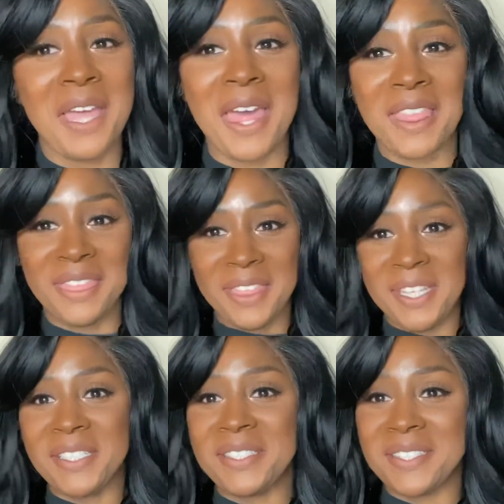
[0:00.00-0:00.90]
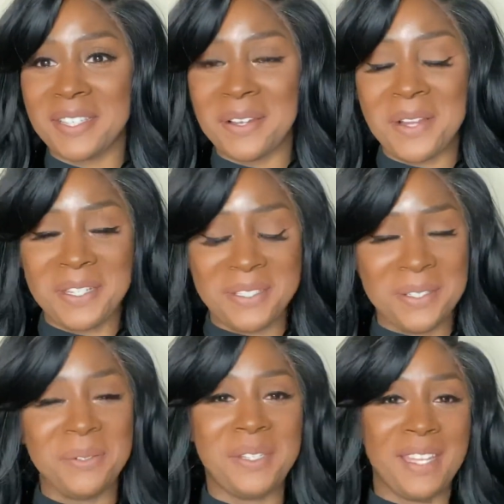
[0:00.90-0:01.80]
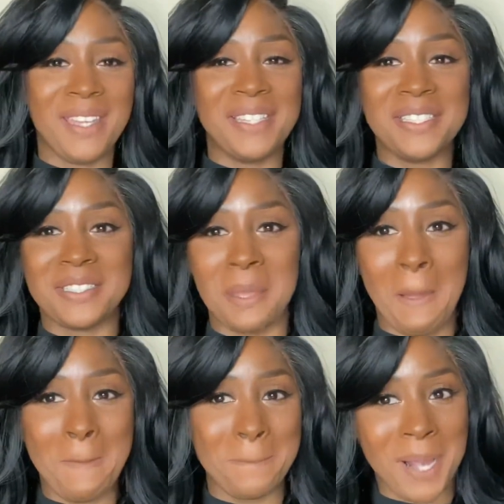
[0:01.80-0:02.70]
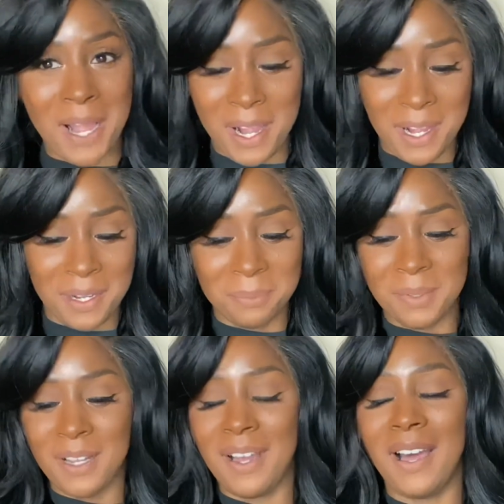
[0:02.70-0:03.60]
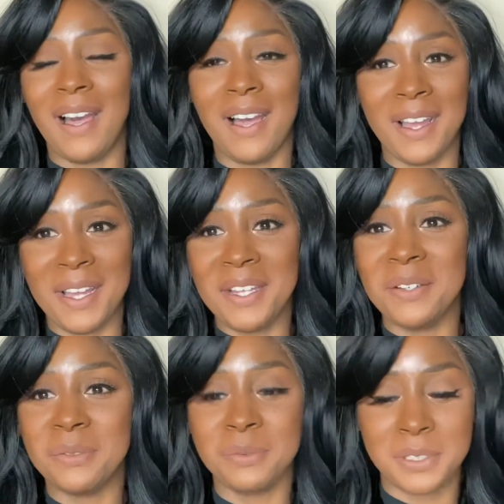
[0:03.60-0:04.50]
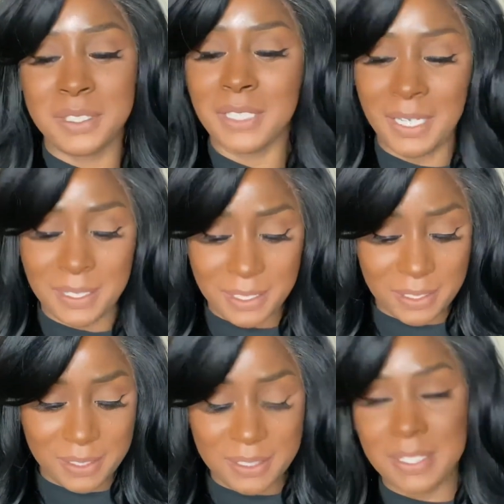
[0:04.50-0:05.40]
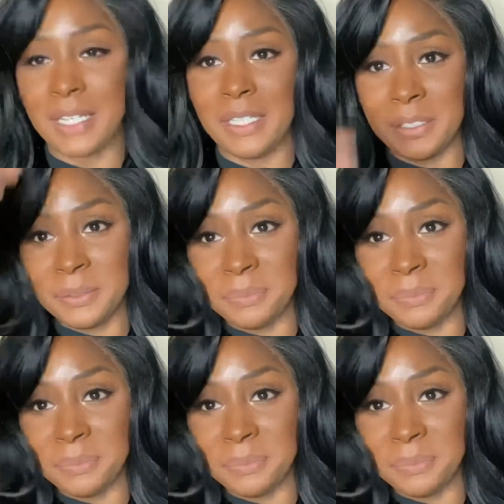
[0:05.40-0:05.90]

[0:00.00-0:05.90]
this unit is bomb. I really like this. I